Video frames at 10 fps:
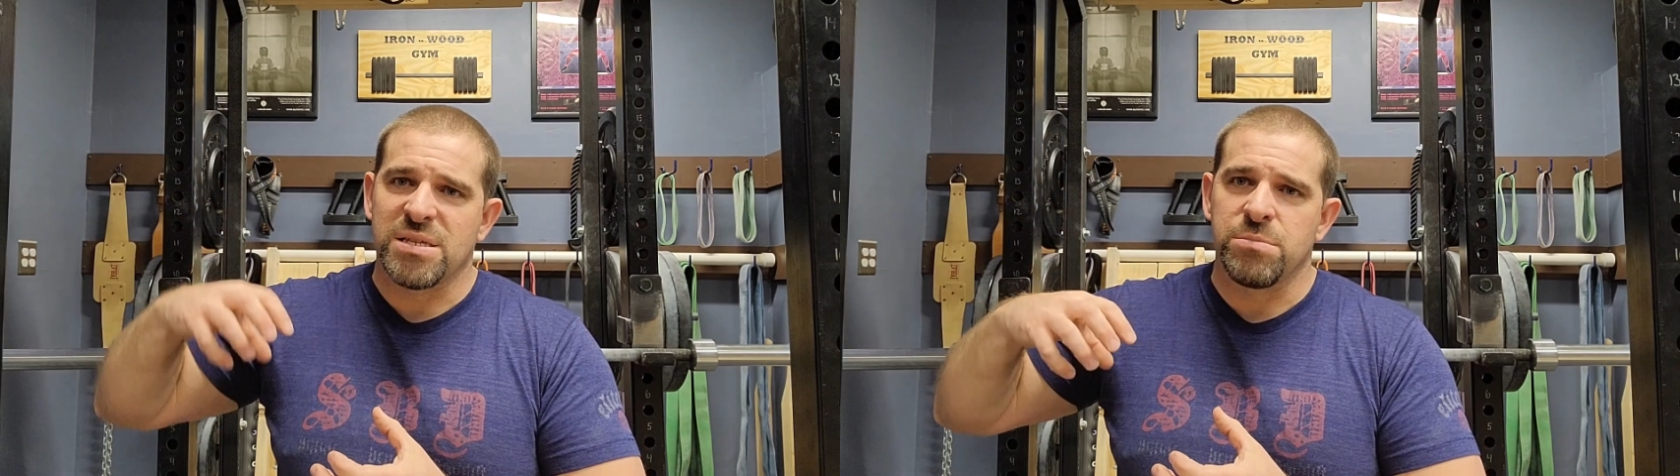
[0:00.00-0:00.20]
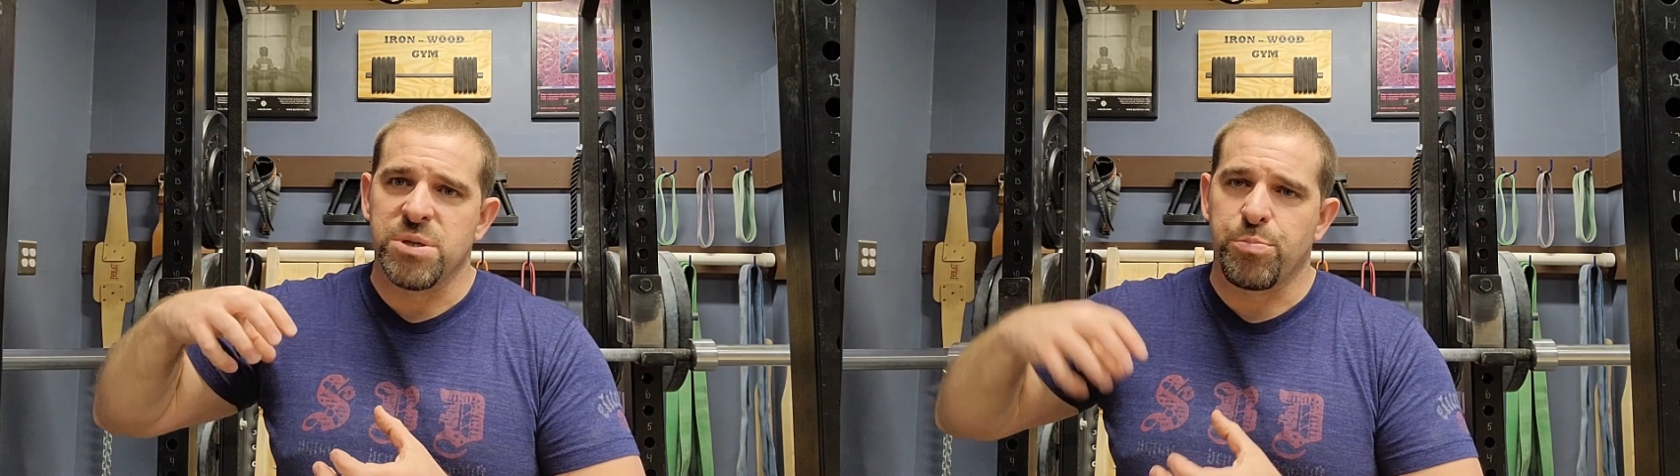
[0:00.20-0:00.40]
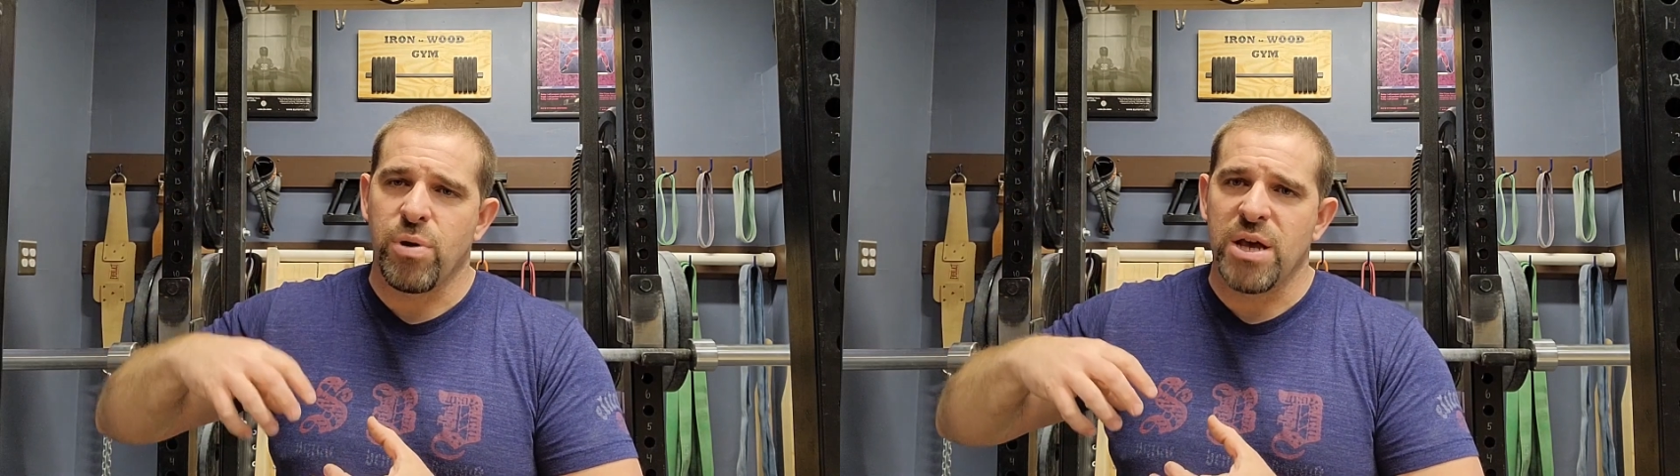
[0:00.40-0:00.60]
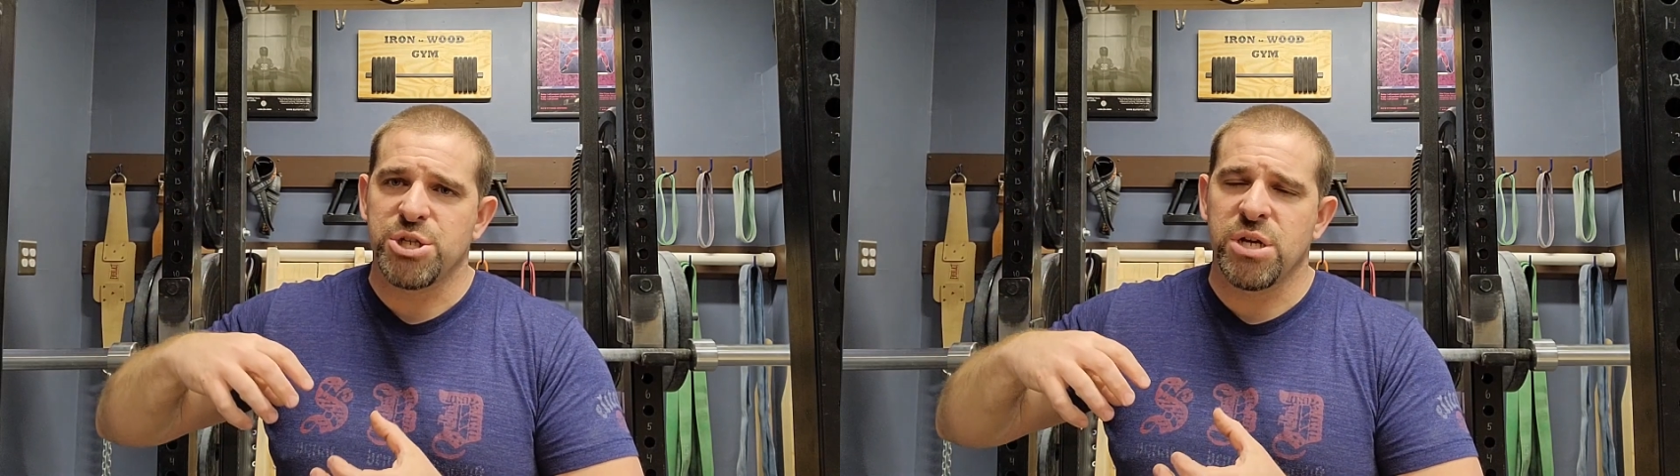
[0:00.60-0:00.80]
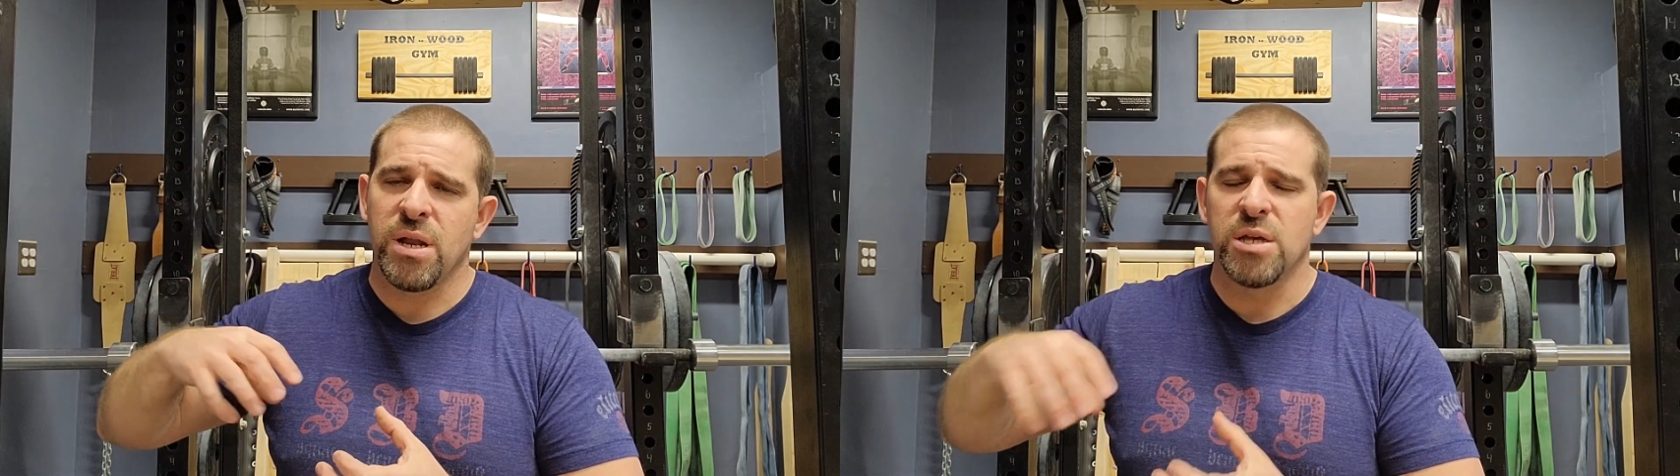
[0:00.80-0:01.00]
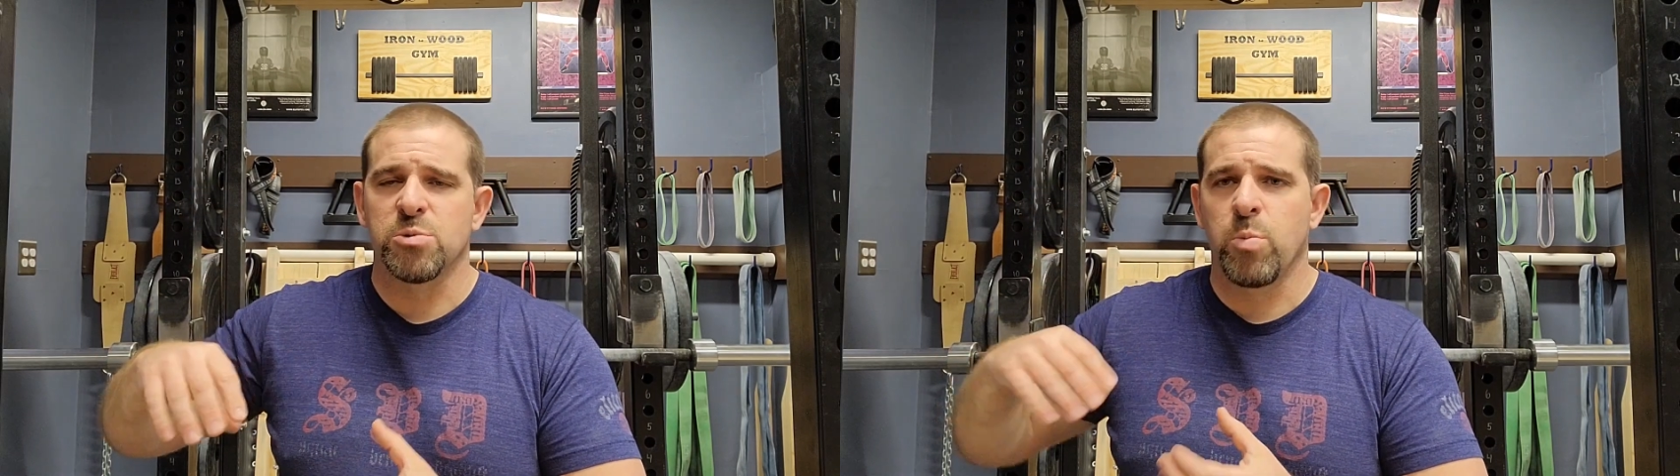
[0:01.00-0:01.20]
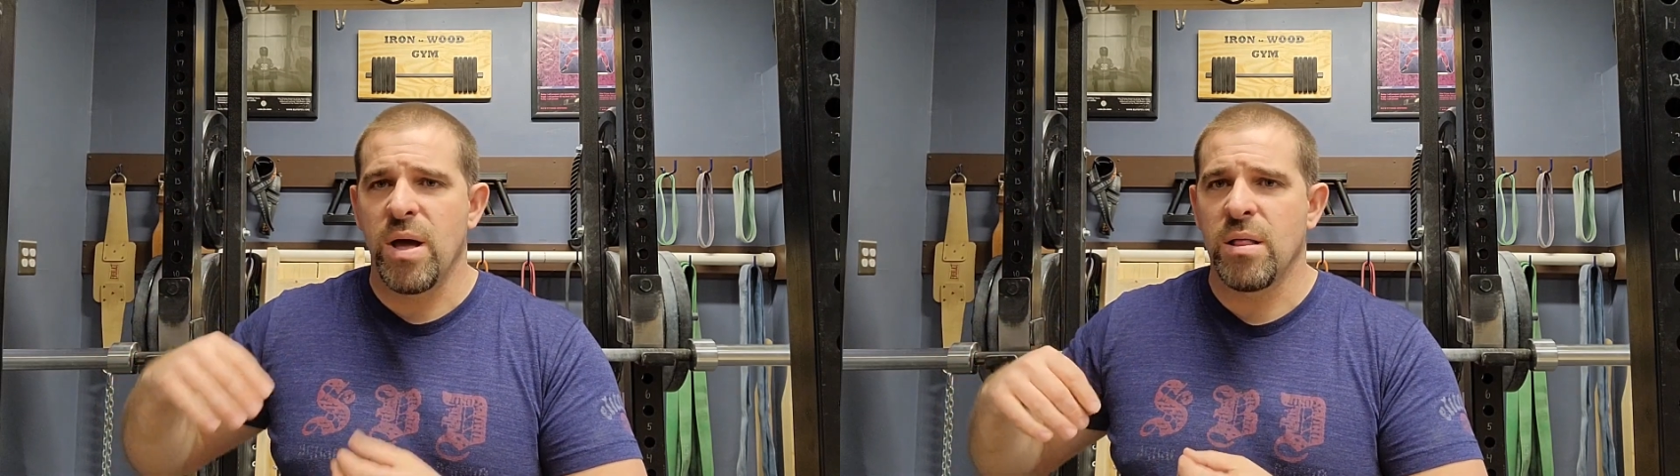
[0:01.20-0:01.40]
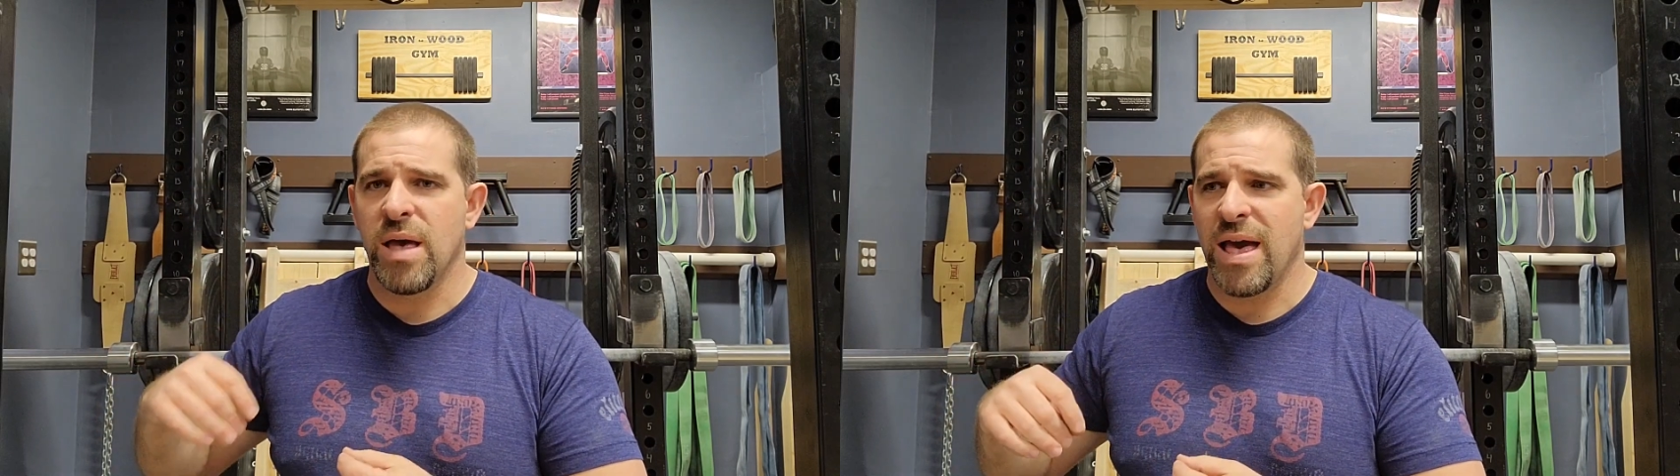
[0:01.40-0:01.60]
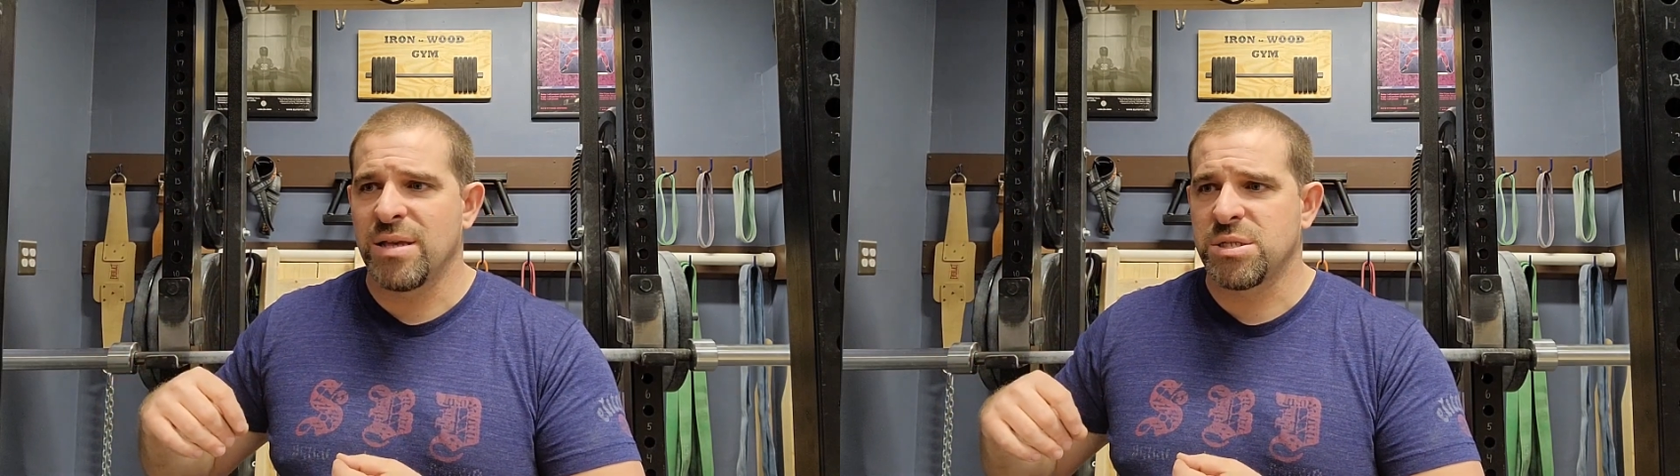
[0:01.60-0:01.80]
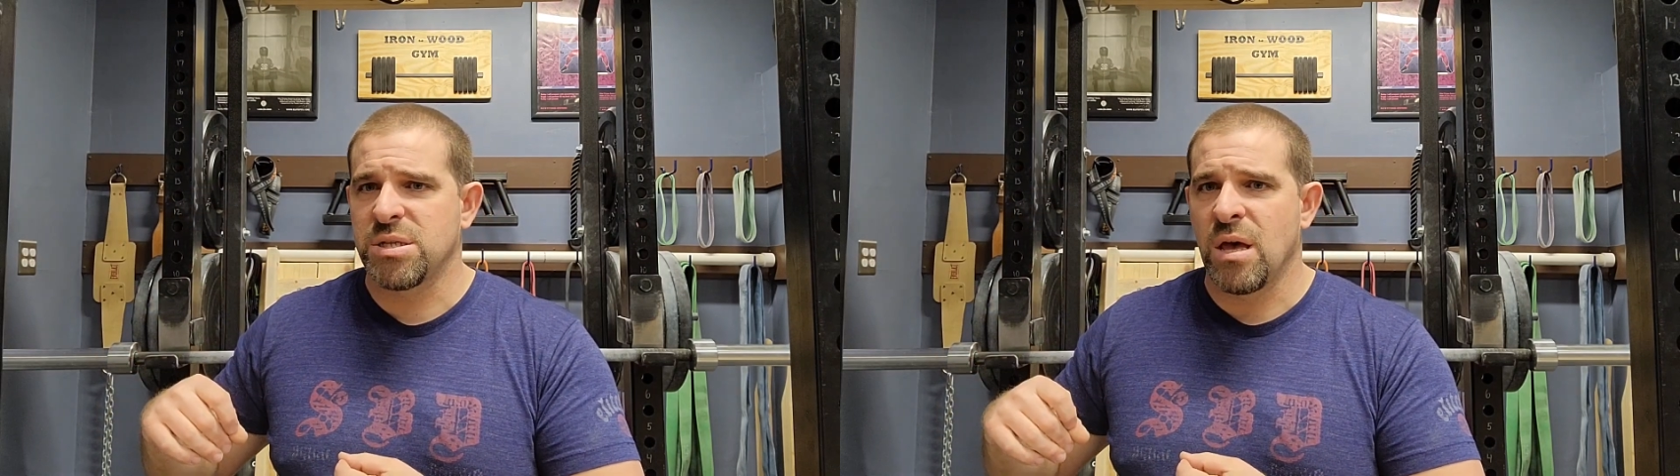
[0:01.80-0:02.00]
some depression as well
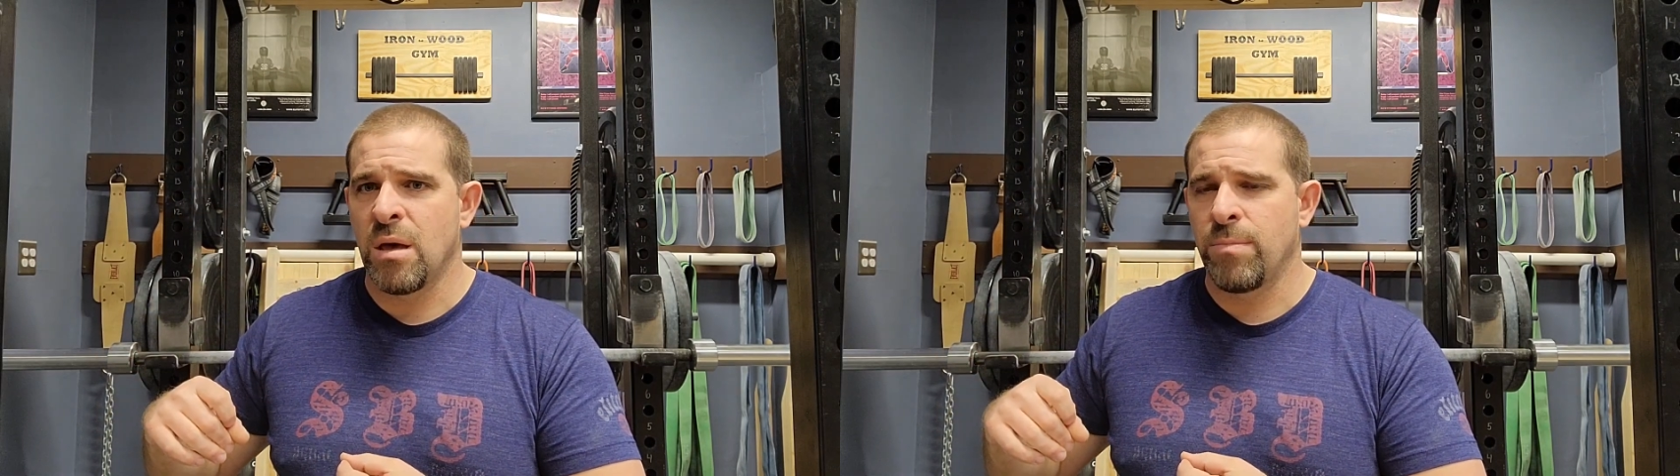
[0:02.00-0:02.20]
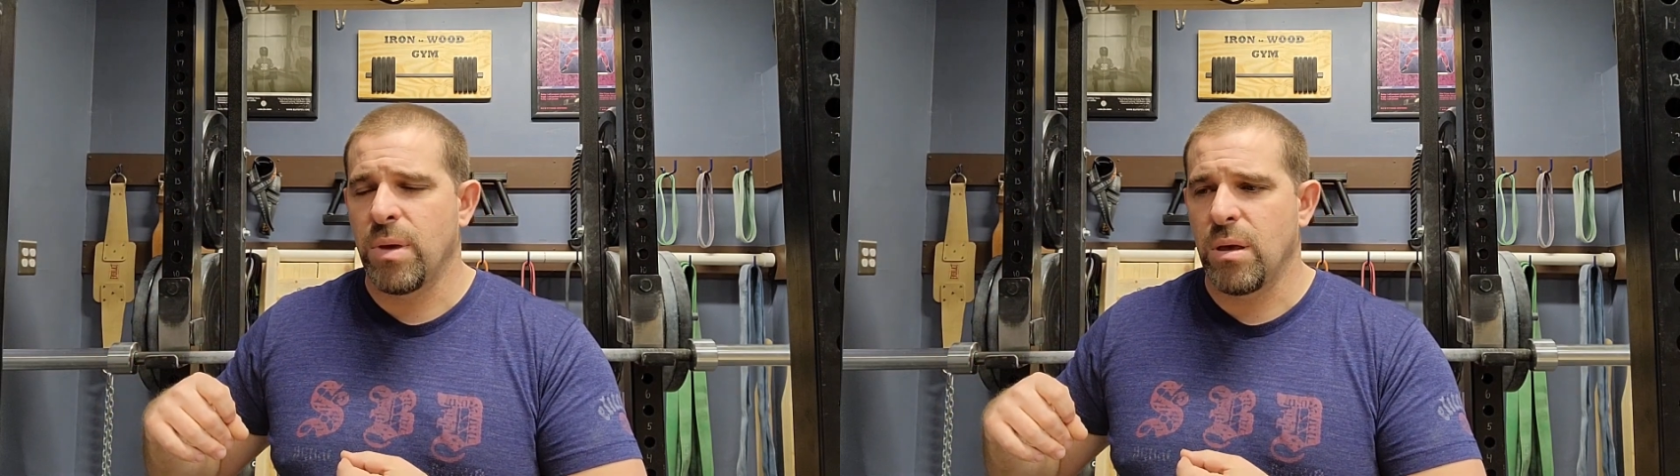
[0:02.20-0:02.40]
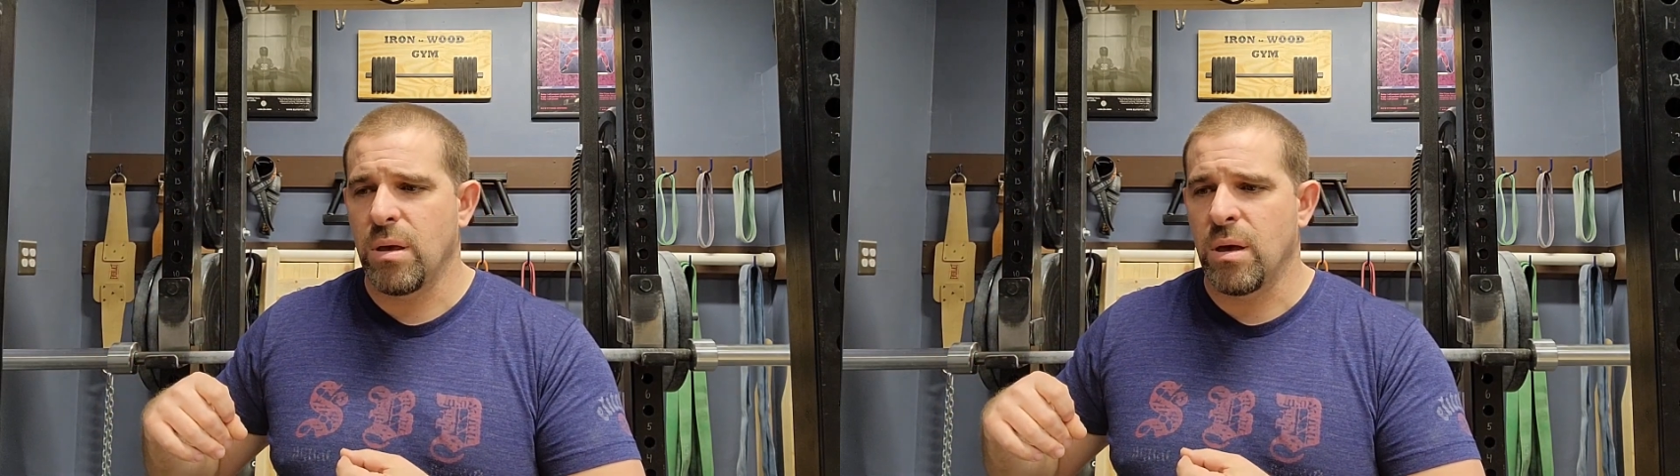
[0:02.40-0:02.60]
as some